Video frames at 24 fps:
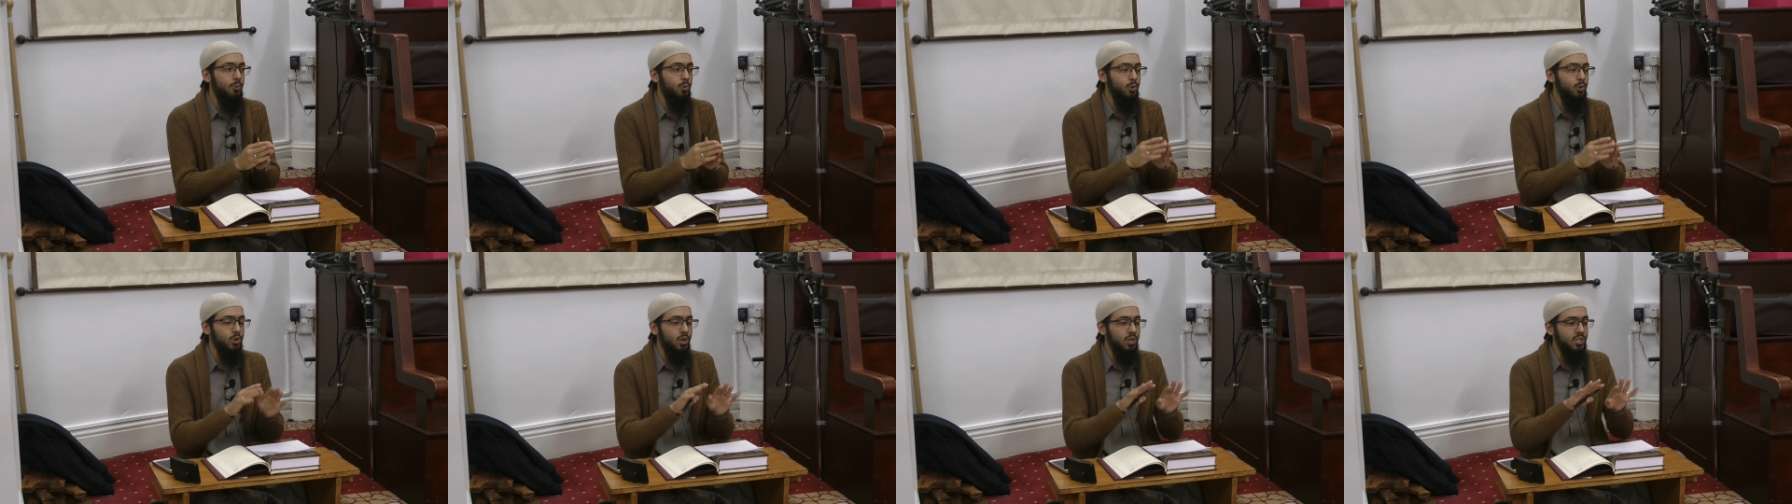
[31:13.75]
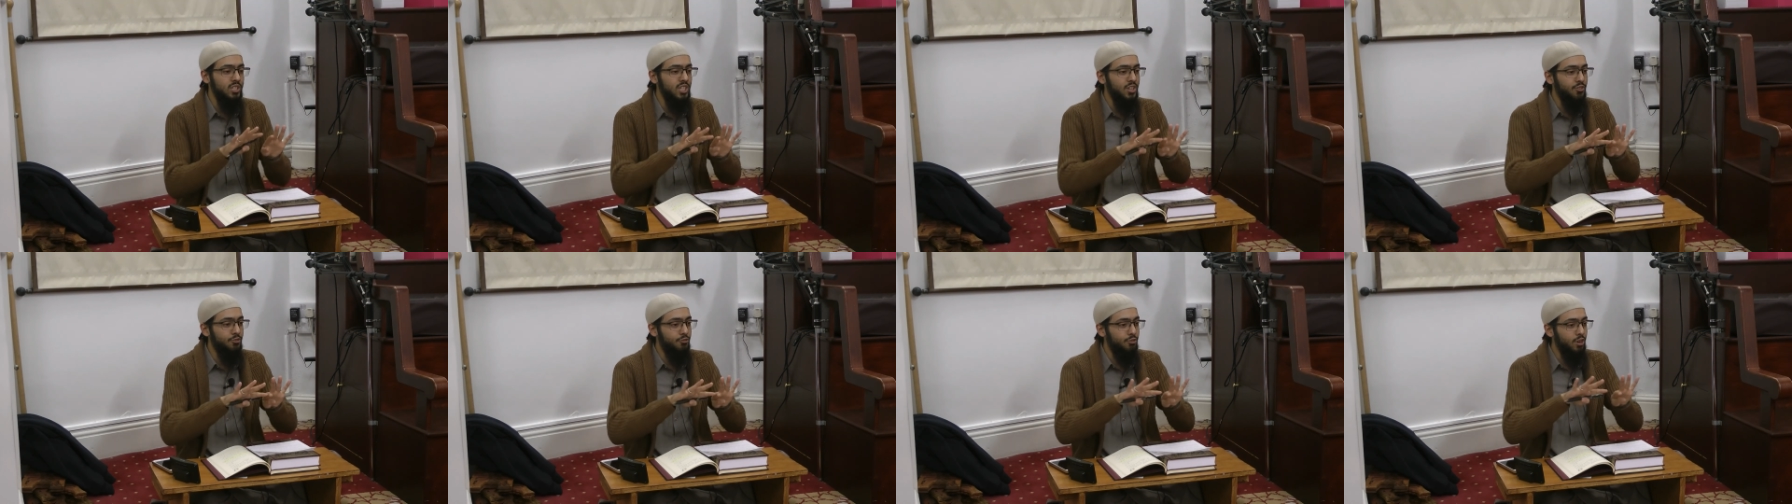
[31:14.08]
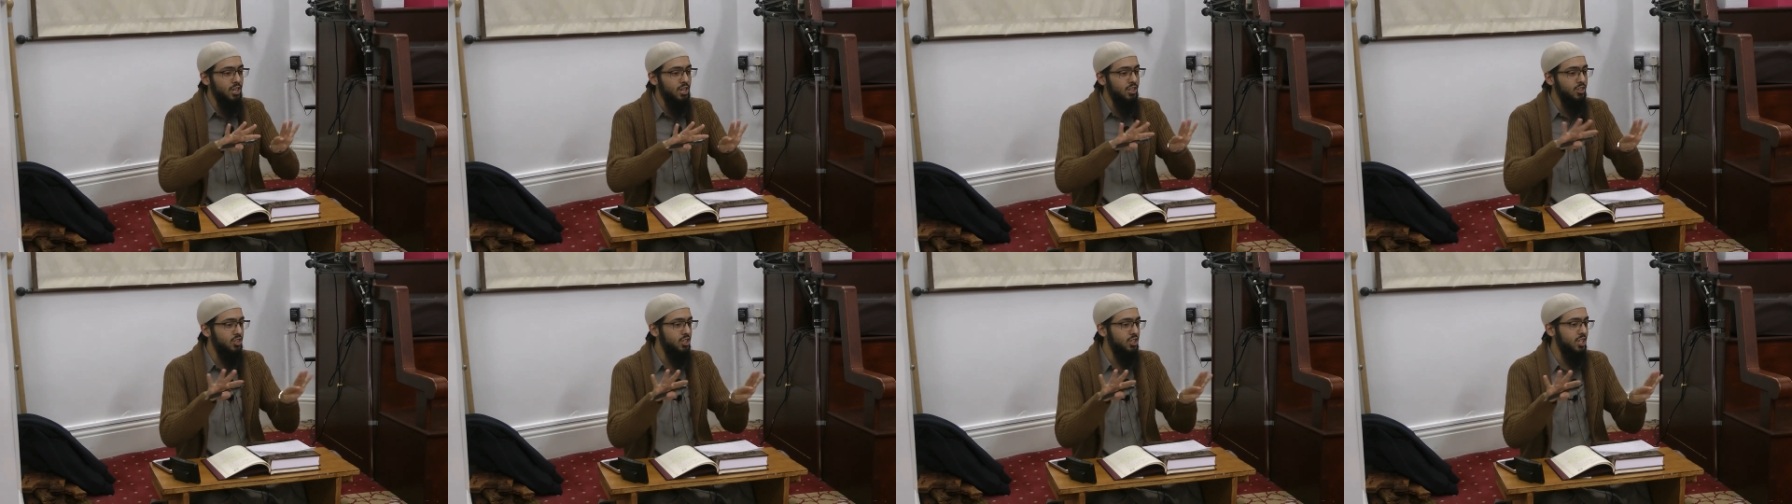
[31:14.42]
We do not
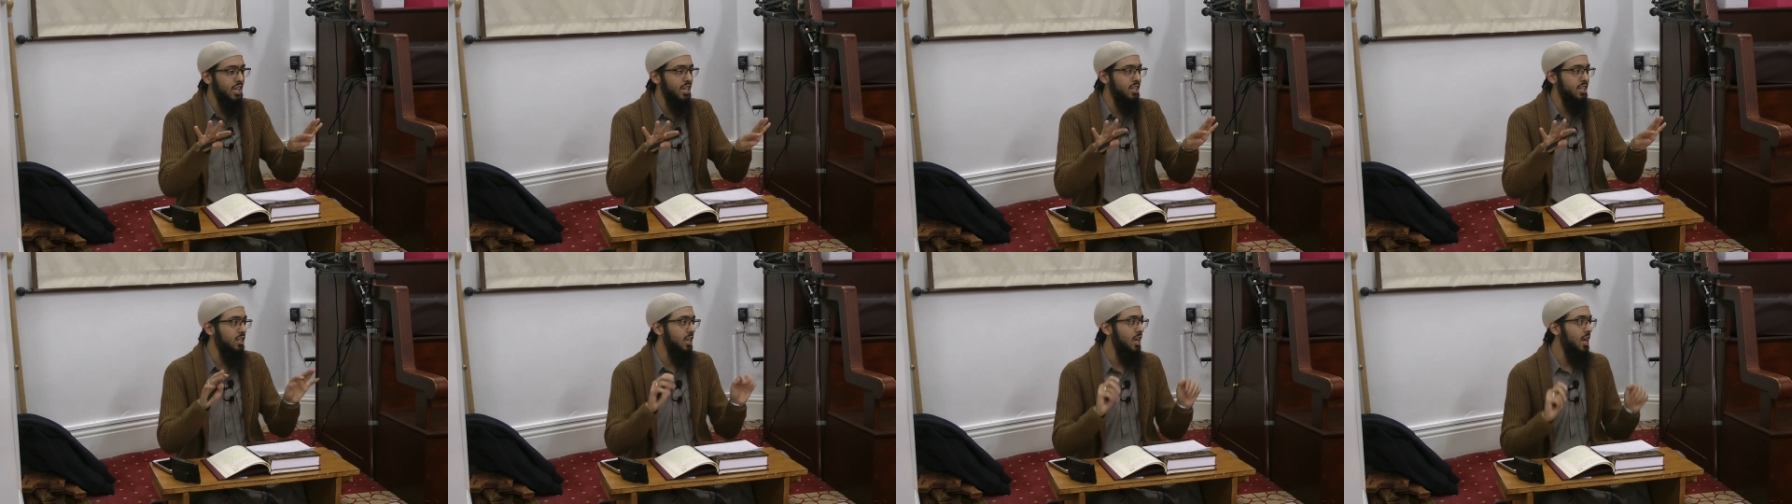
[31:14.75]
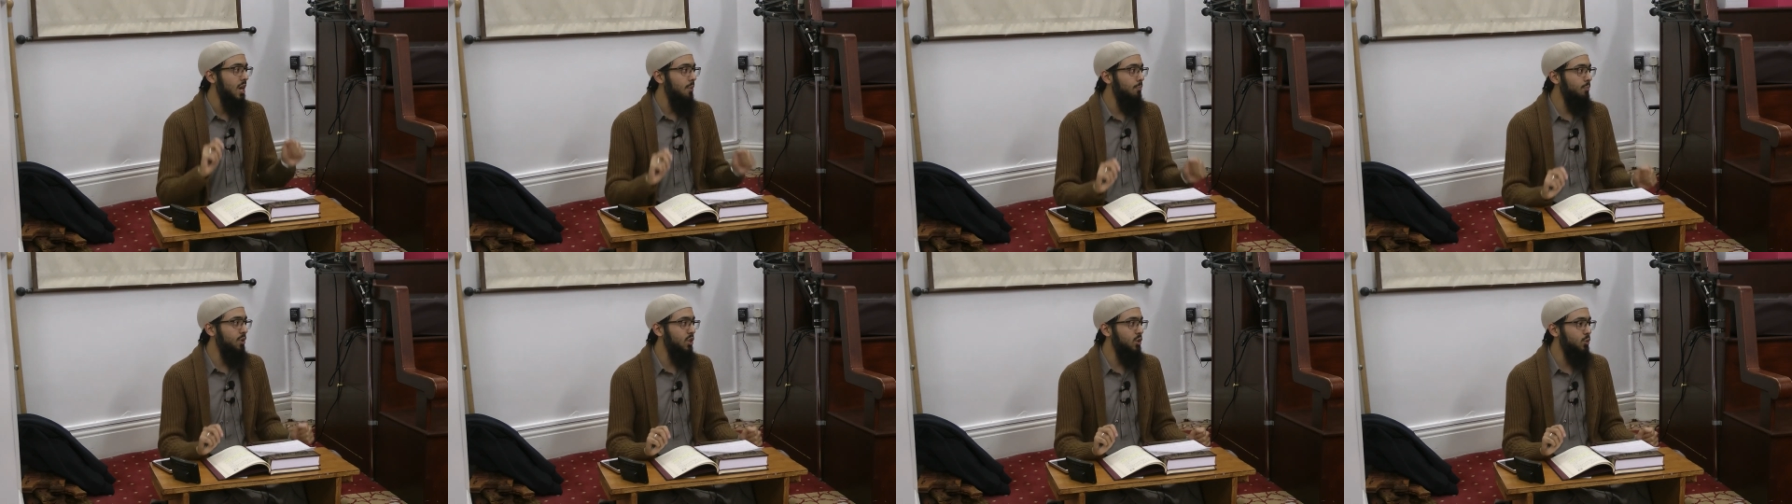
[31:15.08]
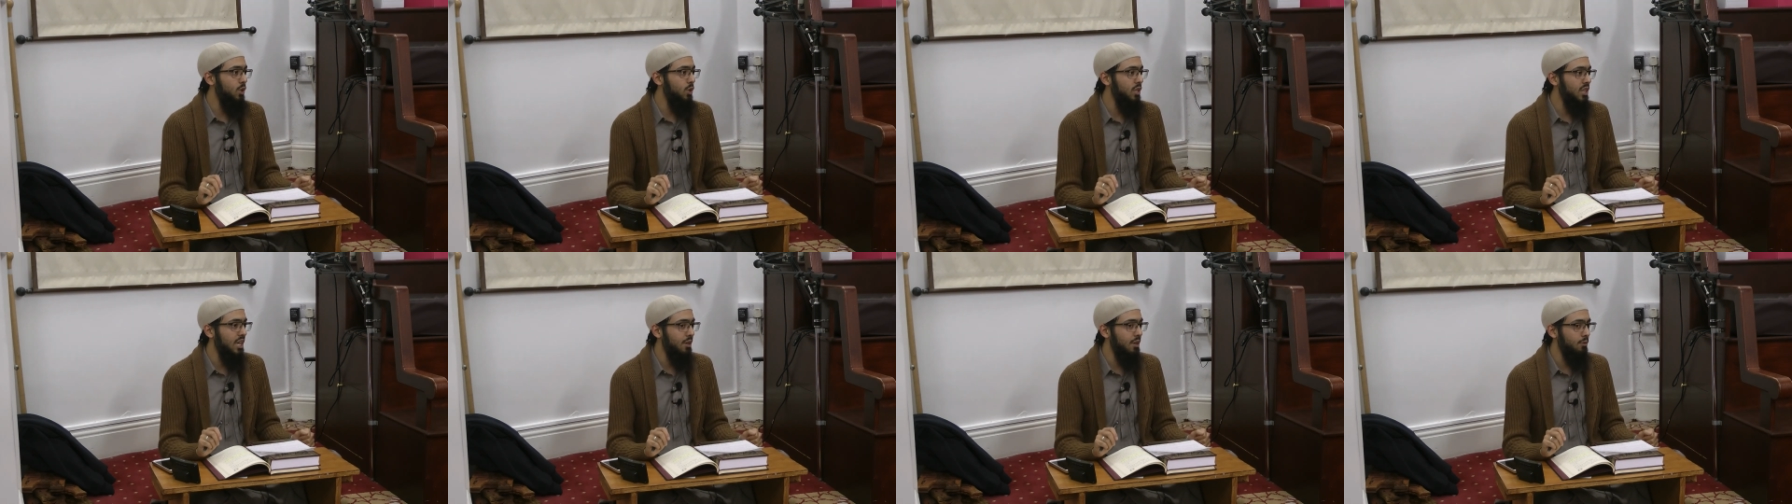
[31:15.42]
differentiate
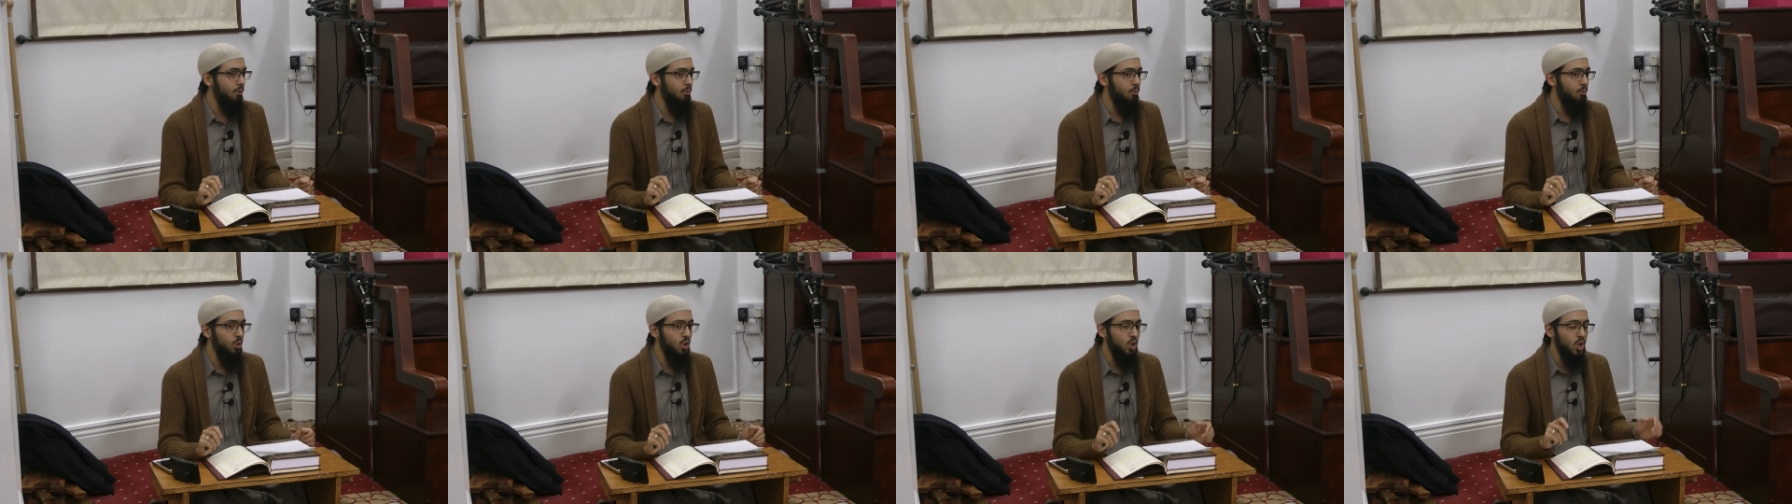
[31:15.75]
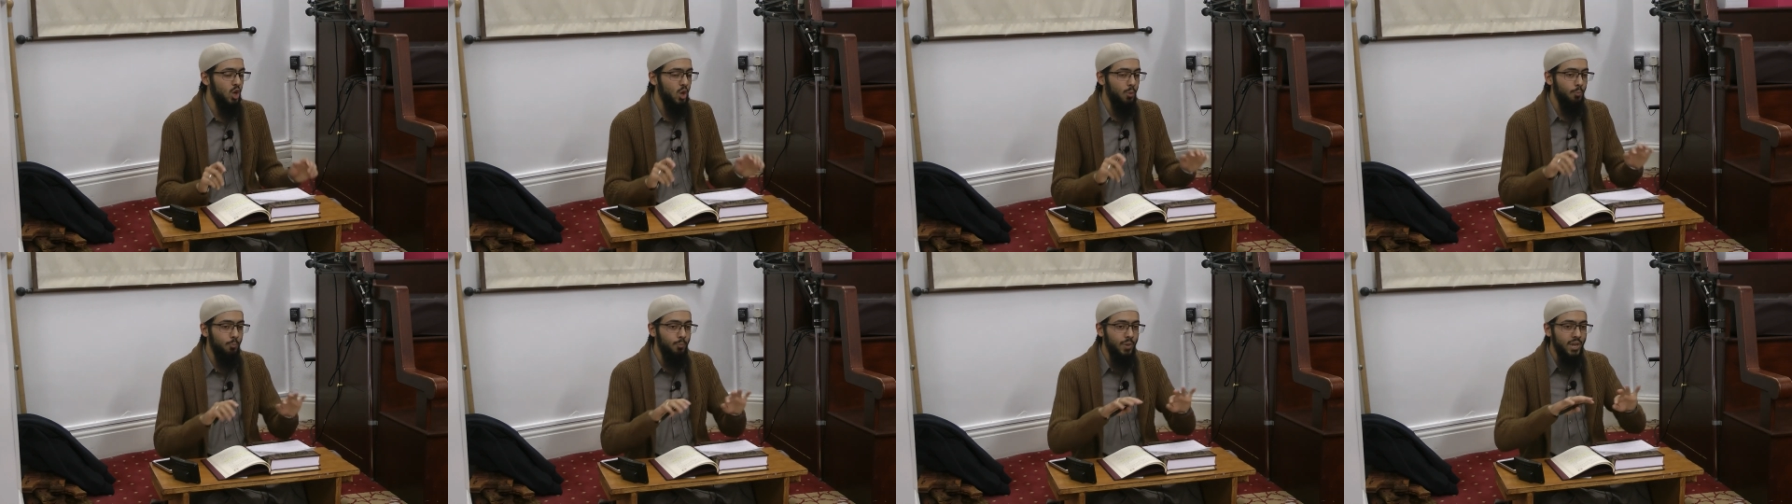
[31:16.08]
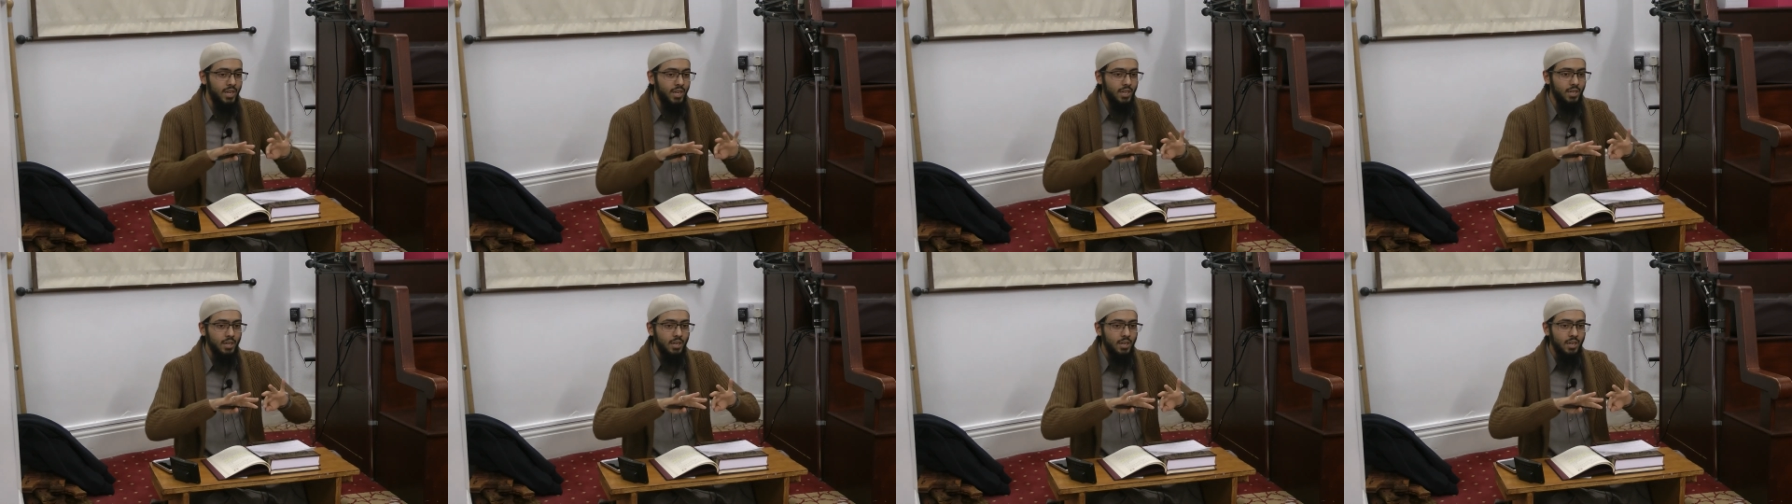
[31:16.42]
between them. We do not
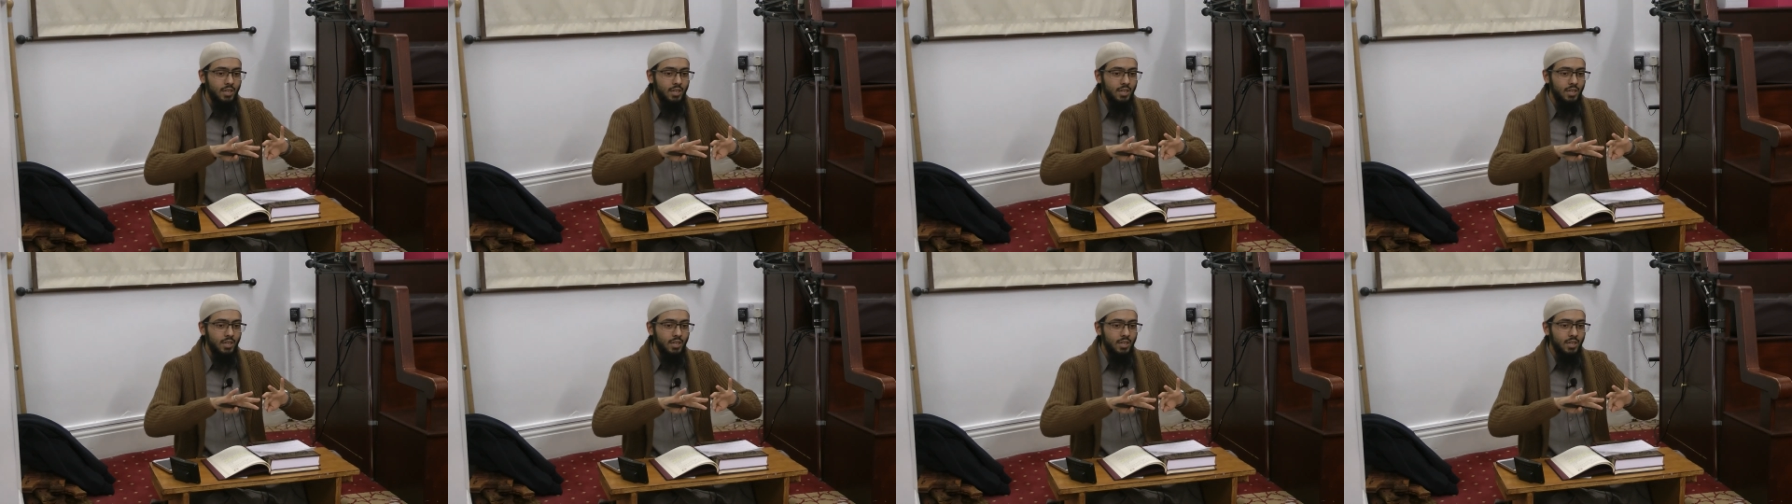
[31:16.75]
make